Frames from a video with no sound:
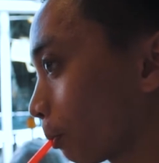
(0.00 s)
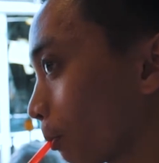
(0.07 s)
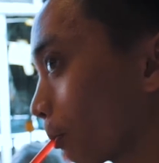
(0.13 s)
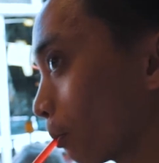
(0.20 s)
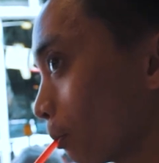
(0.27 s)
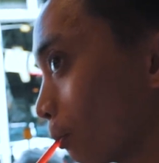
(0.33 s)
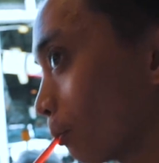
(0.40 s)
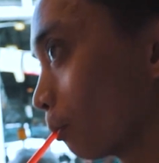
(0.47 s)

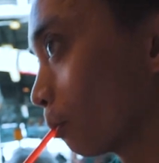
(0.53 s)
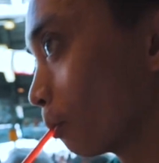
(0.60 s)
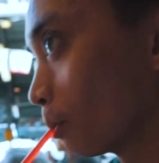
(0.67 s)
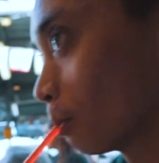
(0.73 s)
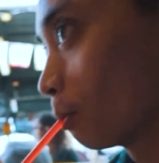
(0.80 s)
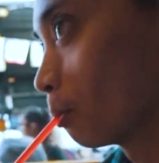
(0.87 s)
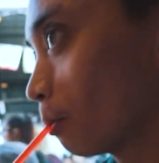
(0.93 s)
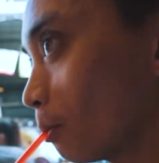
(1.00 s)
Why are you drinking
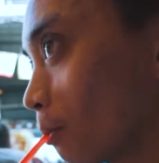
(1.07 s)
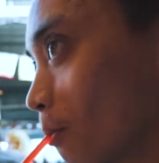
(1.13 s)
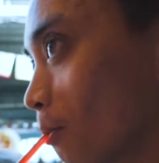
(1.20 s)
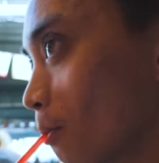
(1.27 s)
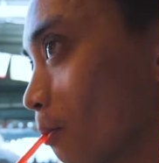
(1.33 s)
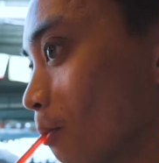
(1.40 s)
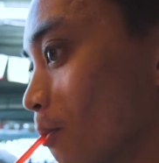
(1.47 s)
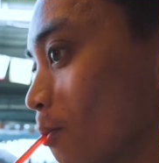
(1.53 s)
water, bro?
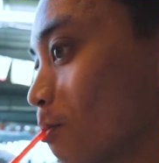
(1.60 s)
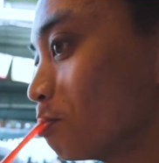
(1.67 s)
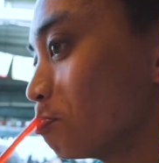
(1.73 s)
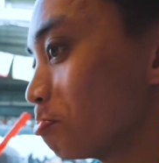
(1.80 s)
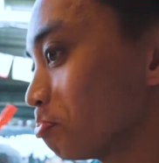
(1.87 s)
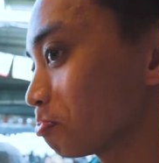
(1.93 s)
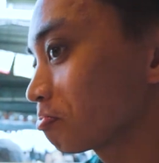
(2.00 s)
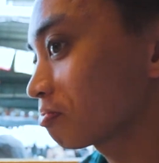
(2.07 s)

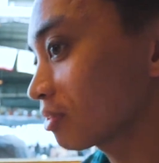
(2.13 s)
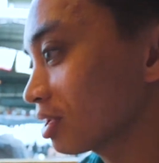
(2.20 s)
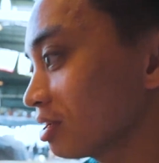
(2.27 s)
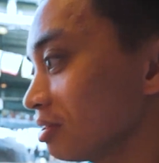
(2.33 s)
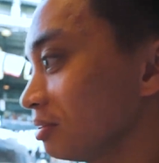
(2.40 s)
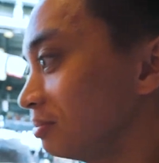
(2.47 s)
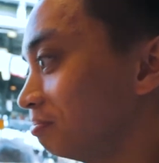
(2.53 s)
It's hot.